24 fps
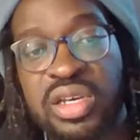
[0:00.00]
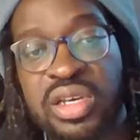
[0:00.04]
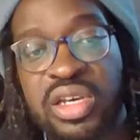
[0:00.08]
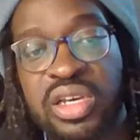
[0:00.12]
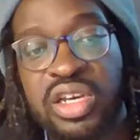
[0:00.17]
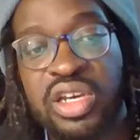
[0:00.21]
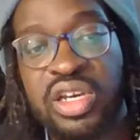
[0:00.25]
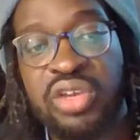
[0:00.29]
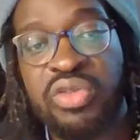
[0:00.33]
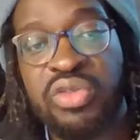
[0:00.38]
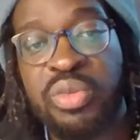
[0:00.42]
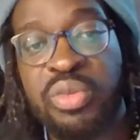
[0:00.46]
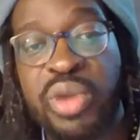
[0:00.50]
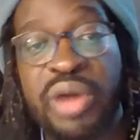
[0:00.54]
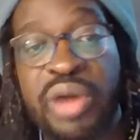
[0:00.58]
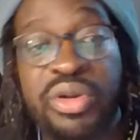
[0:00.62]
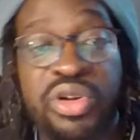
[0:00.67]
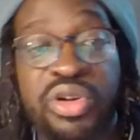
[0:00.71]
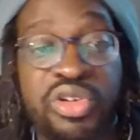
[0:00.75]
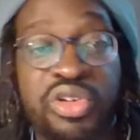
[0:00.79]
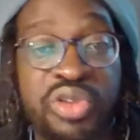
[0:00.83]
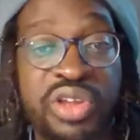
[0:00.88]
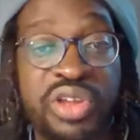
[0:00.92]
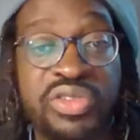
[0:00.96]

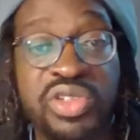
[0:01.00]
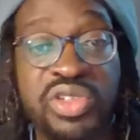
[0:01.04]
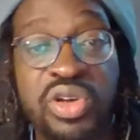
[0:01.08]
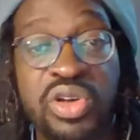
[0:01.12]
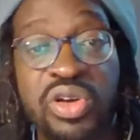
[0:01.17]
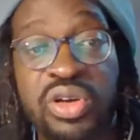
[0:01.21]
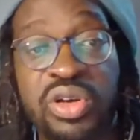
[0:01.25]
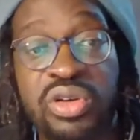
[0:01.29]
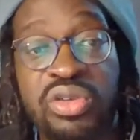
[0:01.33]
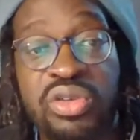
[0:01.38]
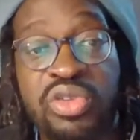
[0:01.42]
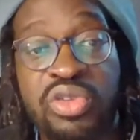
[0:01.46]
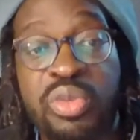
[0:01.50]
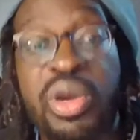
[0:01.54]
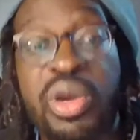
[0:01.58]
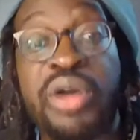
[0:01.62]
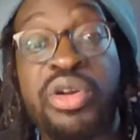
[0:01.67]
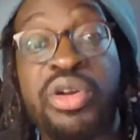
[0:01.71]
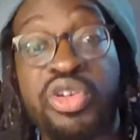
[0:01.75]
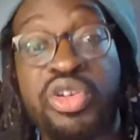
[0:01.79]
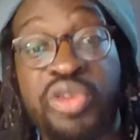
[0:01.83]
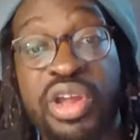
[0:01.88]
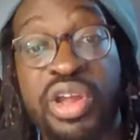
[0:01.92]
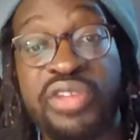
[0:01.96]
Romario Graves
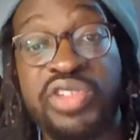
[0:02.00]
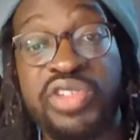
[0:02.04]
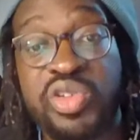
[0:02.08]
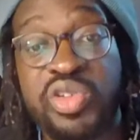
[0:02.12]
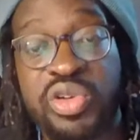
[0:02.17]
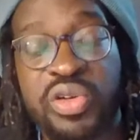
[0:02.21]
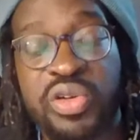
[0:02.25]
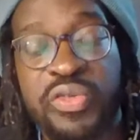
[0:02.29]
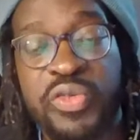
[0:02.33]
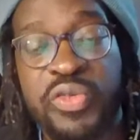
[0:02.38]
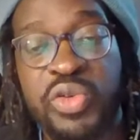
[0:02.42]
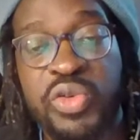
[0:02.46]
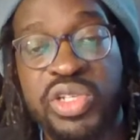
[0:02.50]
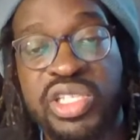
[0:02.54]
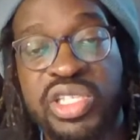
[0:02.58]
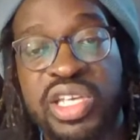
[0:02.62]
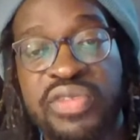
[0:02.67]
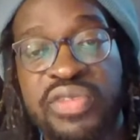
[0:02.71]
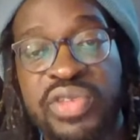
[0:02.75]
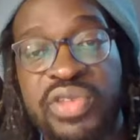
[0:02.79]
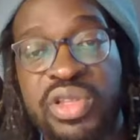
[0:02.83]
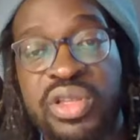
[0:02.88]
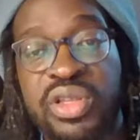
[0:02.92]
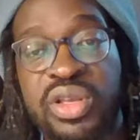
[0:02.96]
got
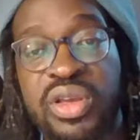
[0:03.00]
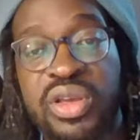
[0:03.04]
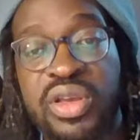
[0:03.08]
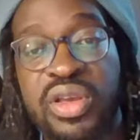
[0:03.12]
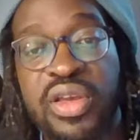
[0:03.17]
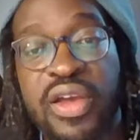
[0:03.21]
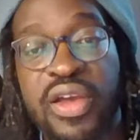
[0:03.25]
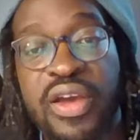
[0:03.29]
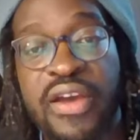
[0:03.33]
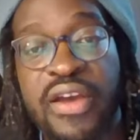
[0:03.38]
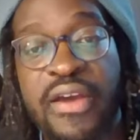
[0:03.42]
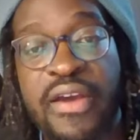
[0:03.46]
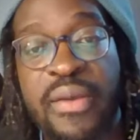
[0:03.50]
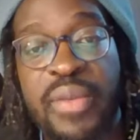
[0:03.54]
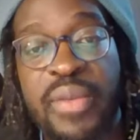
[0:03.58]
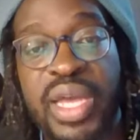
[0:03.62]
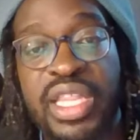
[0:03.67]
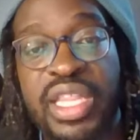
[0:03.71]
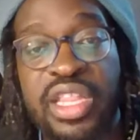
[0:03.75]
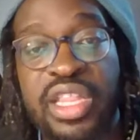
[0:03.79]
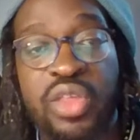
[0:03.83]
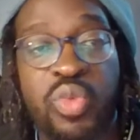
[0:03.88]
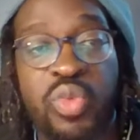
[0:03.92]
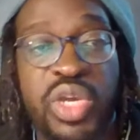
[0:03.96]
47.
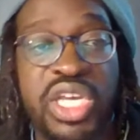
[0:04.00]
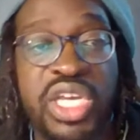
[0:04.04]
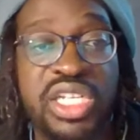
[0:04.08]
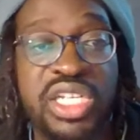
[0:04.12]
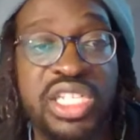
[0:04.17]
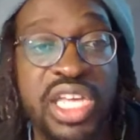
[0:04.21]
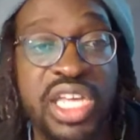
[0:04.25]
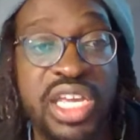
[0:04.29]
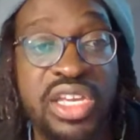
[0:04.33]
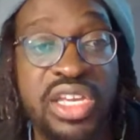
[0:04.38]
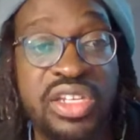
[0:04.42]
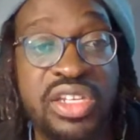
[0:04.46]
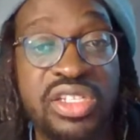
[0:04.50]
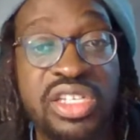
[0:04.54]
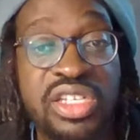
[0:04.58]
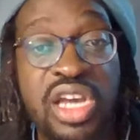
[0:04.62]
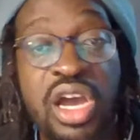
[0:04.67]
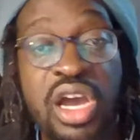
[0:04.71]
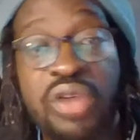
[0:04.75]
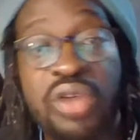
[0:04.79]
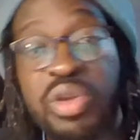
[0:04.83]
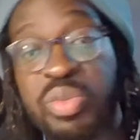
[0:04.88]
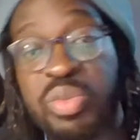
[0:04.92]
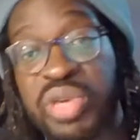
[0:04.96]
And then the wicket takers,
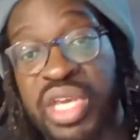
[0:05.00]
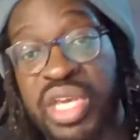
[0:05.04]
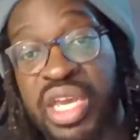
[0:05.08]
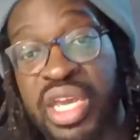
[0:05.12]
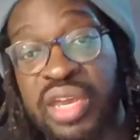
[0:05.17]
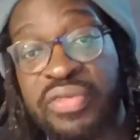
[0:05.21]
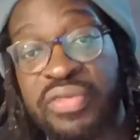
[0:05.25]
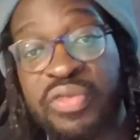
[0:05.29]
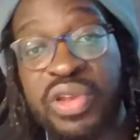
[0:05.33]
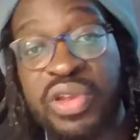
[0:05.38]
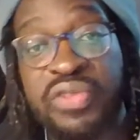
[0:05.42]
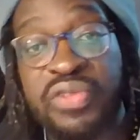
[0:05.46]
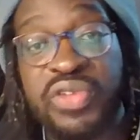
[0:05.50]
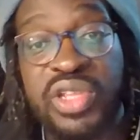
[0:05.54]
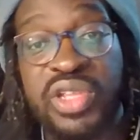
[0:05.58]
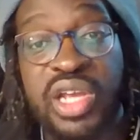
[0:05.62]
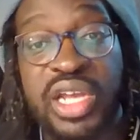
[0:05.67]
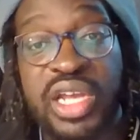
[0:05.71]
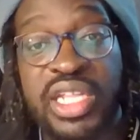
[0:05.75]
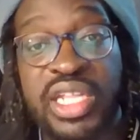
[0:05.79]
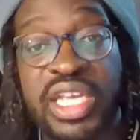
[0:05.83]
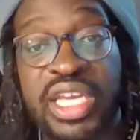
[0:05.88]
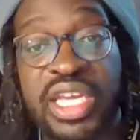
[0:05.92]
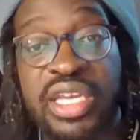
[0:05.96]
Kari Pierre, 3 for
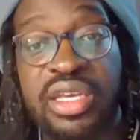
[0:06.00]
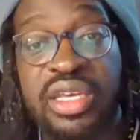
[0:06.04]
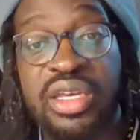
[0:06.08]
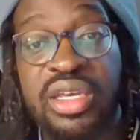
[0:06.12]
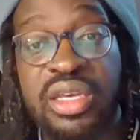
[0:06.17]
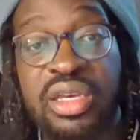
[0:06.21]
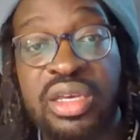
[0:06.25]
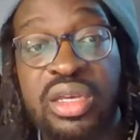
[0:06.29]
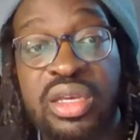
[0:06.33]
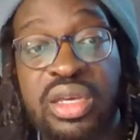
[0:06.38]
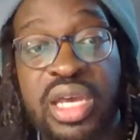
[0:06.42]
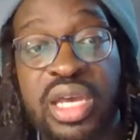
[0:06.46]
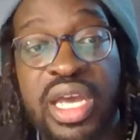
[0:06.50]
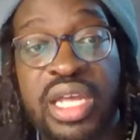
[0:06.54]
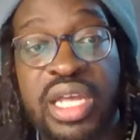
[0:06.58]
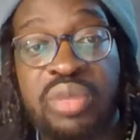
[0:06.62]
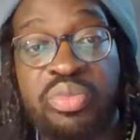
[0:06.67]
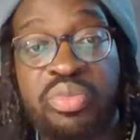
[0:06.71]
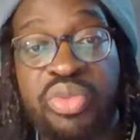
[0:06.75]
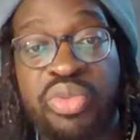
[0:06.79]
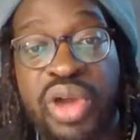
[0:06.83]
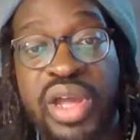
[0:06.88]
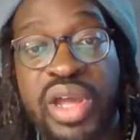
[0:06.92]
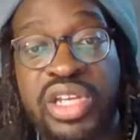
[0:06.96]
90.
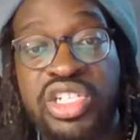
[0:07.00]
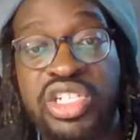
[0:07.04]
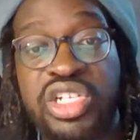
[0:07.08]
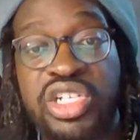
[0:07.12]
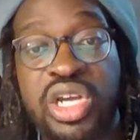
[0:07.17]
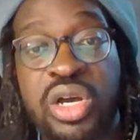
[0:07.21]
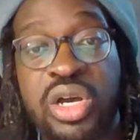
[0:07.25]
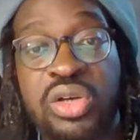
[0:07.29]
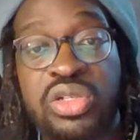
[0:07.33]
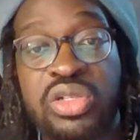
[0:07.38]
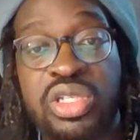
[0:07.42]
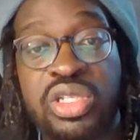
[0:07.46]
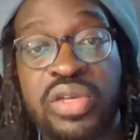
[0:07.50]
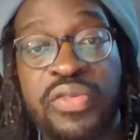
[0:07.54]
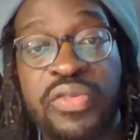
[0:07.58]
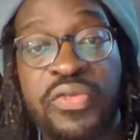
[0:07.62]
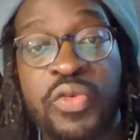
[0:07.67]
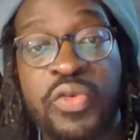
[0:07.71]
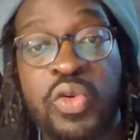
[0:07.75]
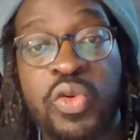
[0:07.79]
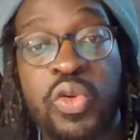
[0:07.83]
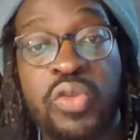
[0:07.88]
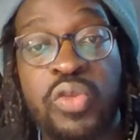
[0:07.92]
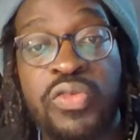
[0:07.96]
And Brian Charles,
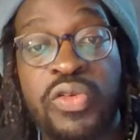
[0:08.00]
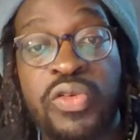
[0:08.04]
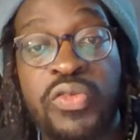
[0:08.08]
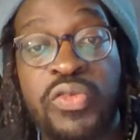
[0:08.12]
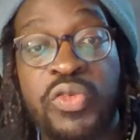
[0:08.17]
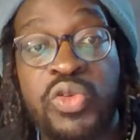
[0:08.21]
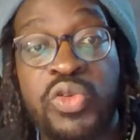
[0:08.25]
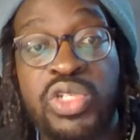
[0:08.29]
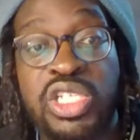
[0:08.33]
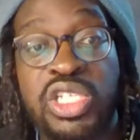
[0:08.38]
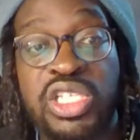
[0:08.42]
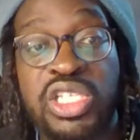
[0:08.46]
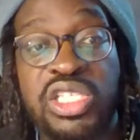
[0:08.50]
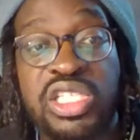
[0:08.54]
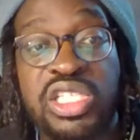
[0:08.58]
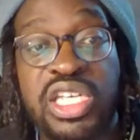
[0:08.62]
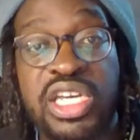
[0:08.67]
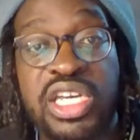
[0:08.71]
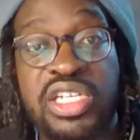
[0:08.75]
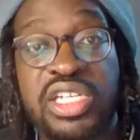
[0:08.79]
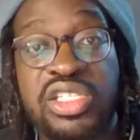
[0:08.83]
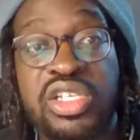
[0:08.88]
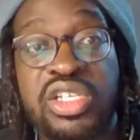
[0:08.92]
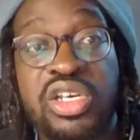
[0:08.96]
4 for
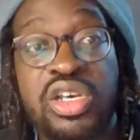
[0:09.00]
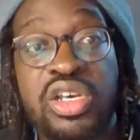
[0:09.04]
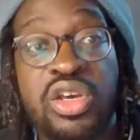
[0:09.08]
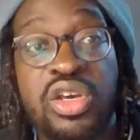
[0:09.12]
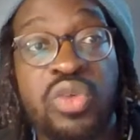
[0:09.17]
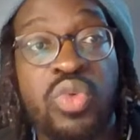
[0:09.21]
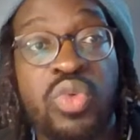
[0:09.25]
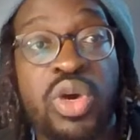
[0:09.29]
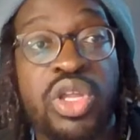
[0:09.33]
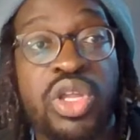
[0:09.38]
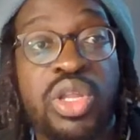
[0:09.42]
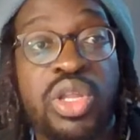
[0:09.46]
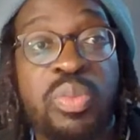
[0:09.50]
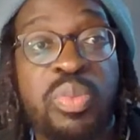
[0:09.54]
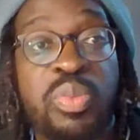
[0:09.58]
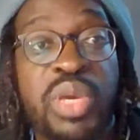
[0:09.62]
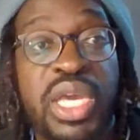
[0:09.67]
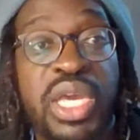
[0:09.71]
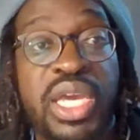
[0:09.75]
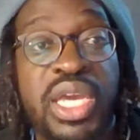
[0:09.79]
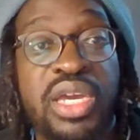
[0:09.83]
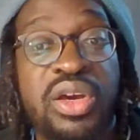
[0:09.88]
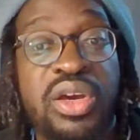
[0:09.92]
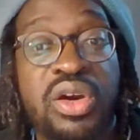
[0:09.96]
46. Were the
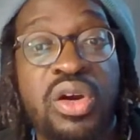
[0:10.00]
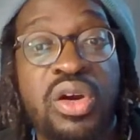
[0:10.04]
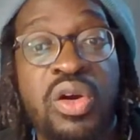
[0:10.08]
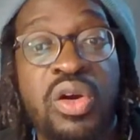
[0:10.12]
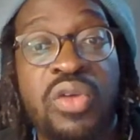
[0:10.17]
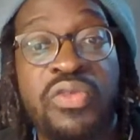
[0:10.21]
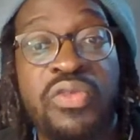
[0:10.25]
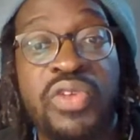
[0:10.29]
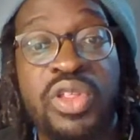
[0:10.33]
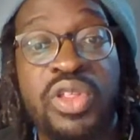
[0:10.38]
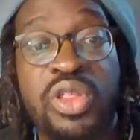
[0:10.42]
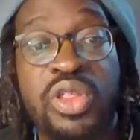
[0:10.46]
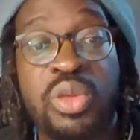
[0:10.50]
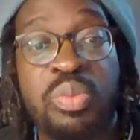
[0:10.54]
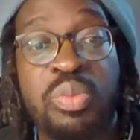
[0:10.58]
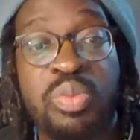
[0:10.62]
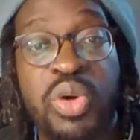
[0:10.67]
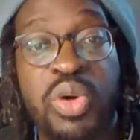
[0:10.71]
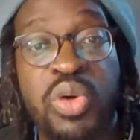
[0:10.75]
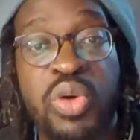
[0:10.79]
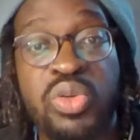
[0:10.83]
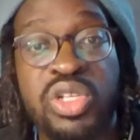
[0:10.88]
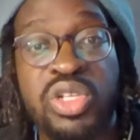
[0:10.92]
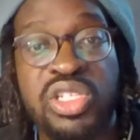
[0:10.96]
pick of the
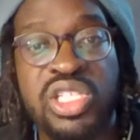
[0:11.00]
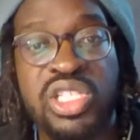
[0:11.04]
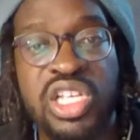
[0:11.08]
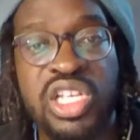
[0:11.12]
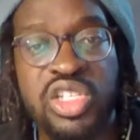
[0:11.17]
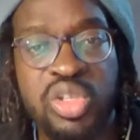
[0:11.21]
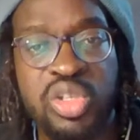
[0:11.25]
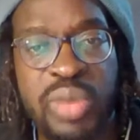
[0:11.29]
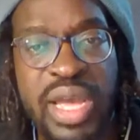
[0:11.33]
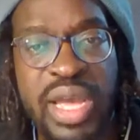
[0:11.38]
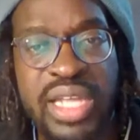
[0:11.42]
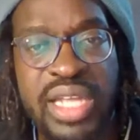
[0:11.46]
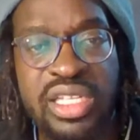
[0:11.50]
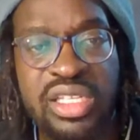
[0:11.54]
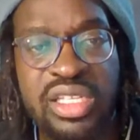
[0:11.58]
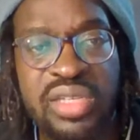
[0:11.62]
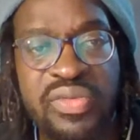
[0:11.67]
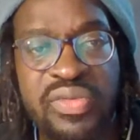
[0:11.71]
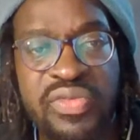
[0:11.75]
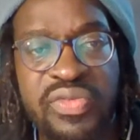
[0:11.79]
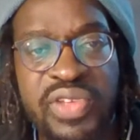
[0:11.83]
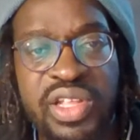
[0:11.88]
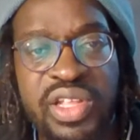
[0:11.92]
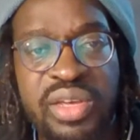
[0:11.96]
bowlers. Did I talk about
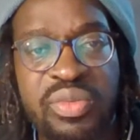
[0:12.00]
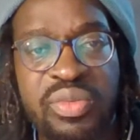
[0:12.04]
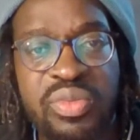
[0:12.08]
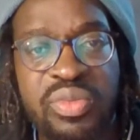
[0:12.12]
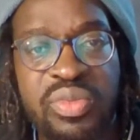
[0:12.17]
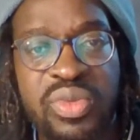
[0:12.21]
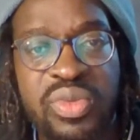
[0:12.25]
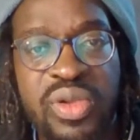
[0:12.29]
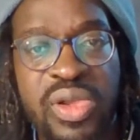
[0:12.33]
Anderson Phillip?